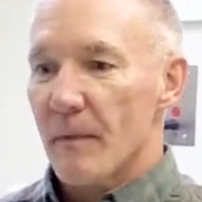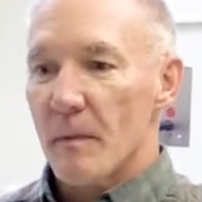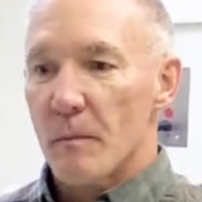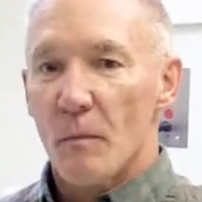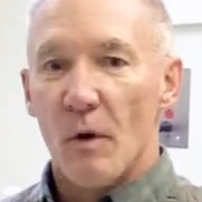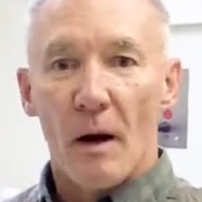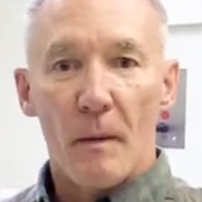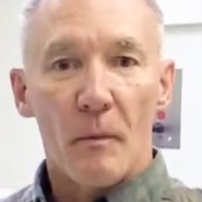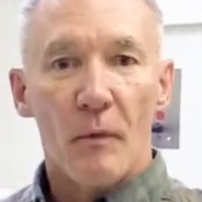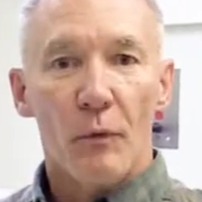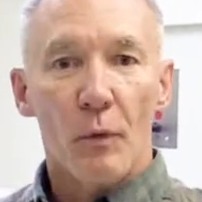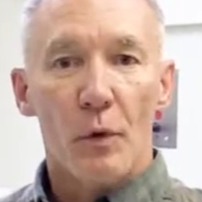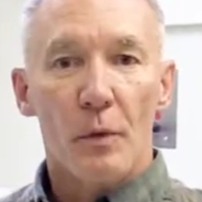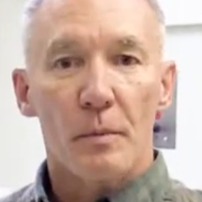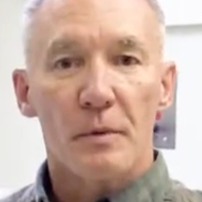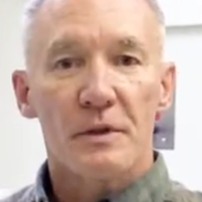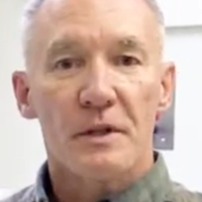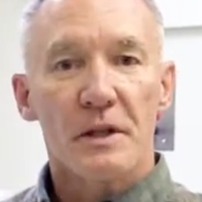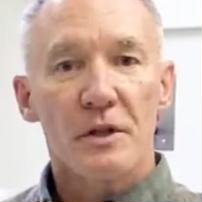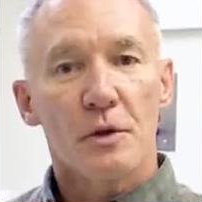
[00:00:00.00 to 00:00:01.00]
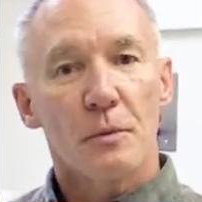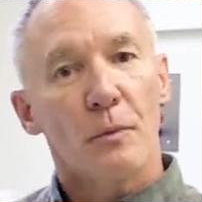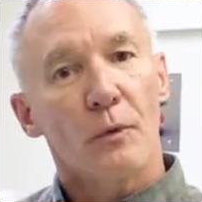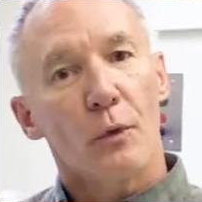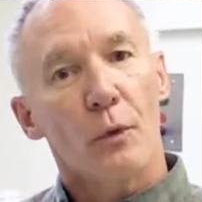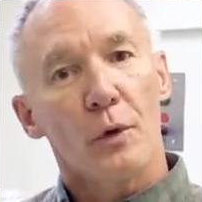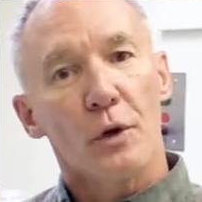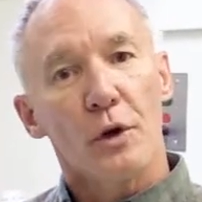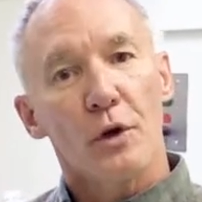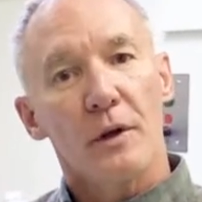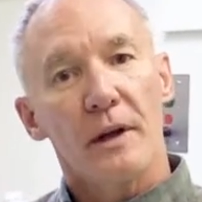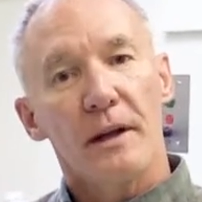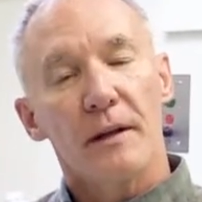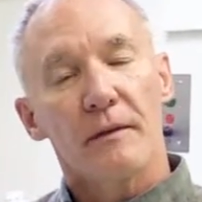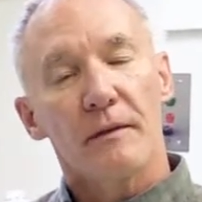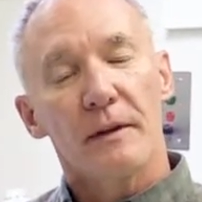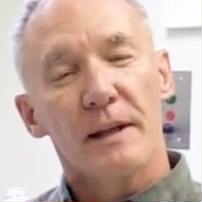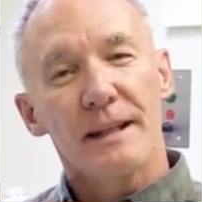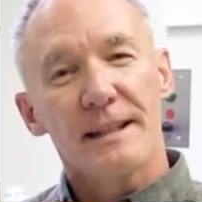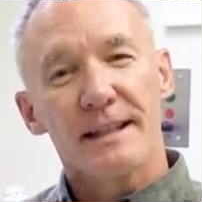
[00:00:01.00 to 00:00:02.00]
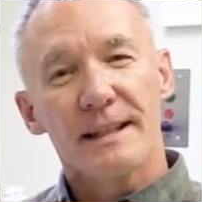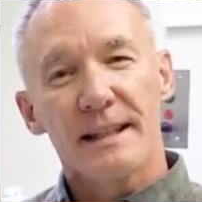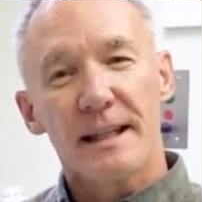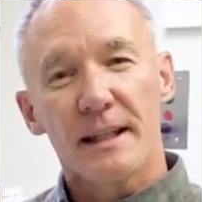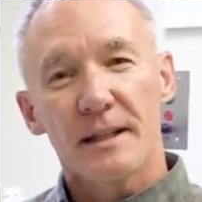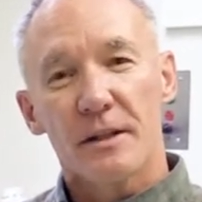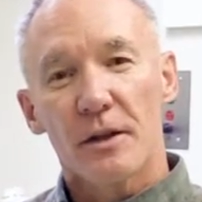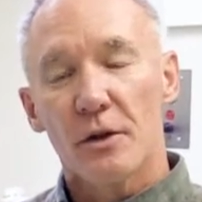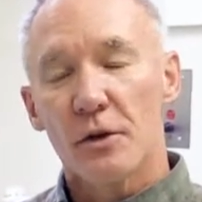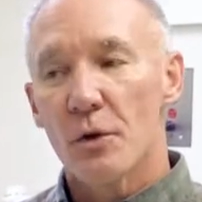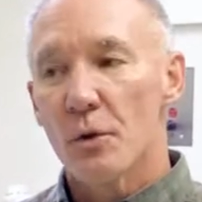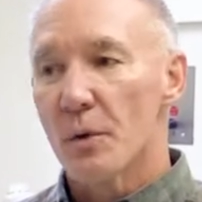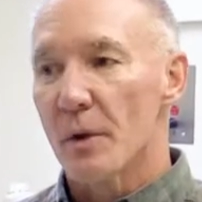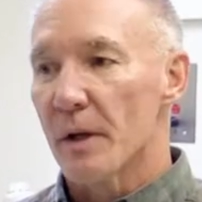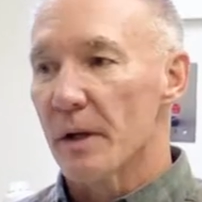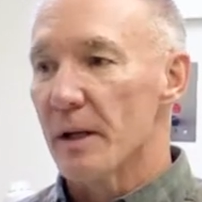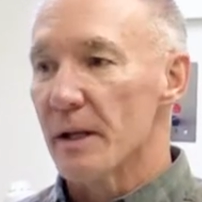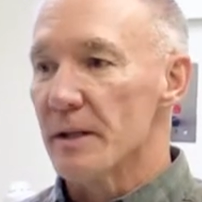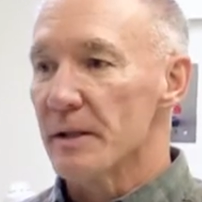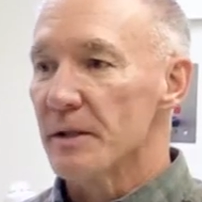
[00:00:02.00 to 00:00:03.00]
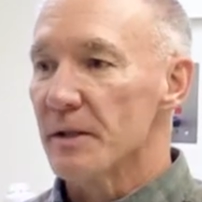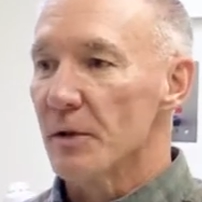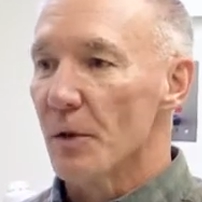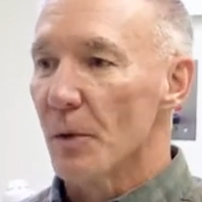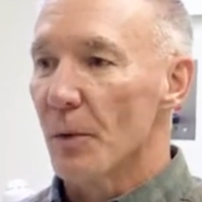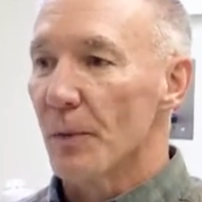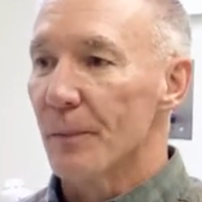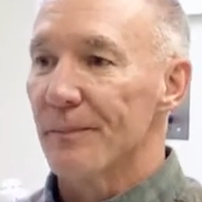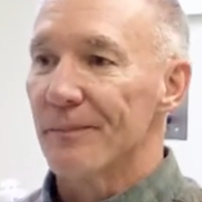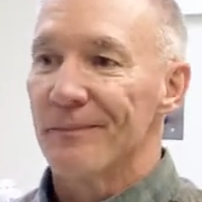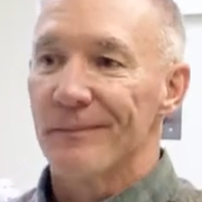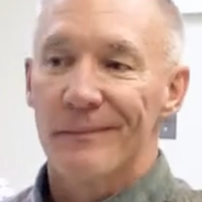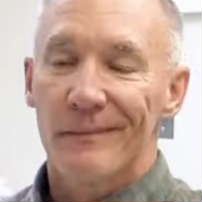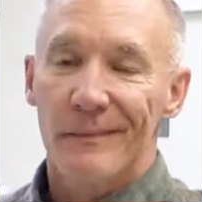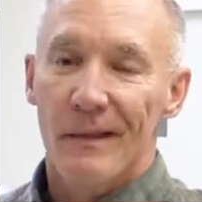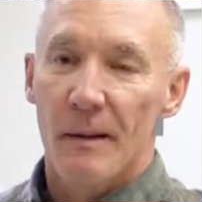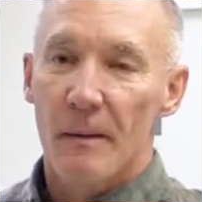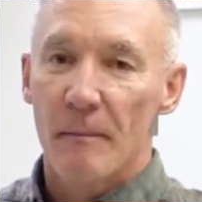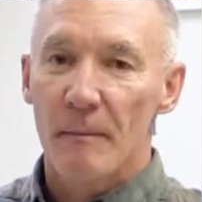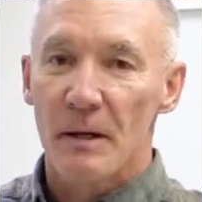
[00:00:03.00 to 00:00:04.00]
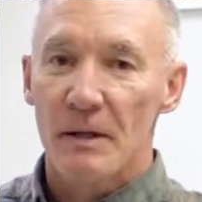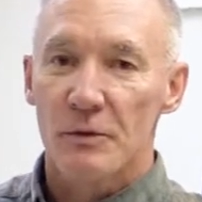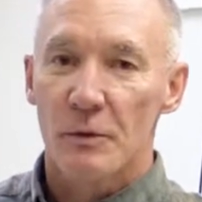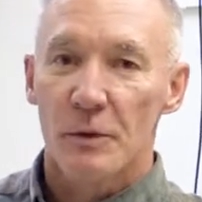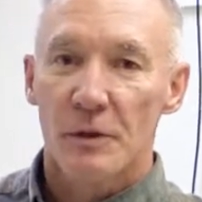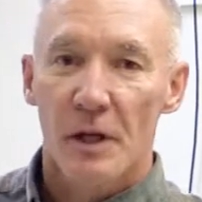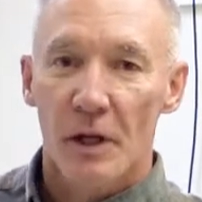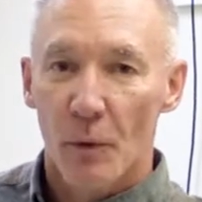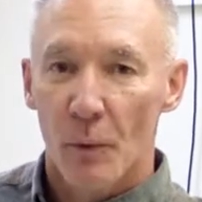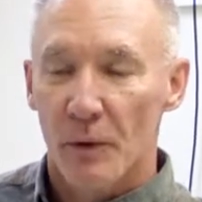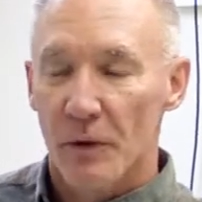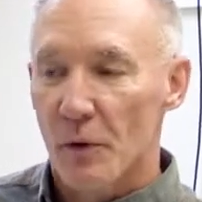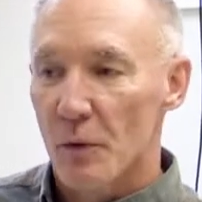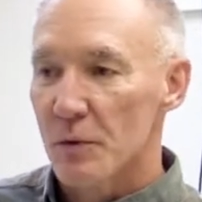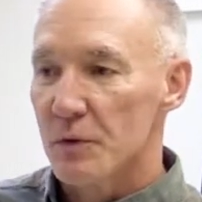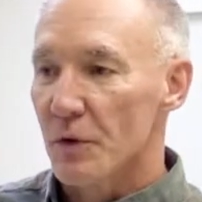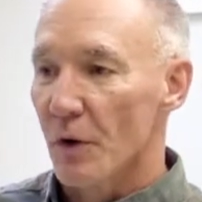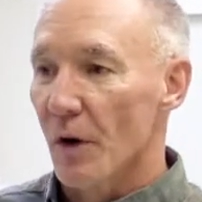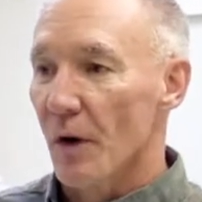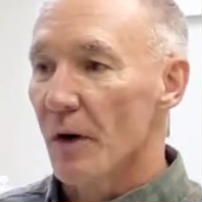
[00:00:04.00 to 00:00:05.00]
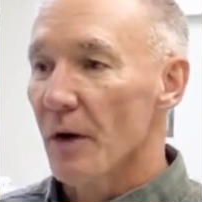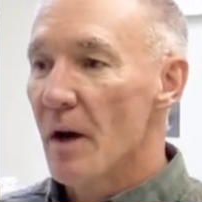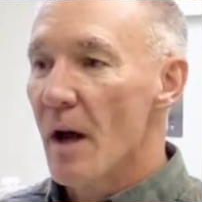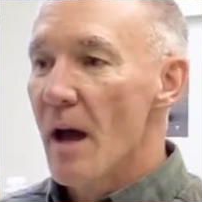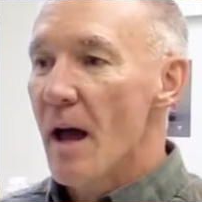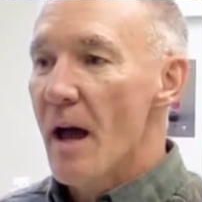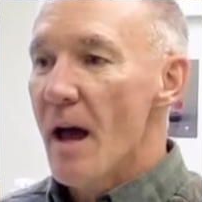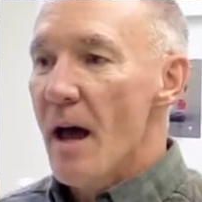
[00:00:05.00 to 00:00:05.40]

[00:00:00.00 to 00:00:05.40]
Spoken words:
right before the procedure, before you give consent to do it. And so I might as well tell you what those are.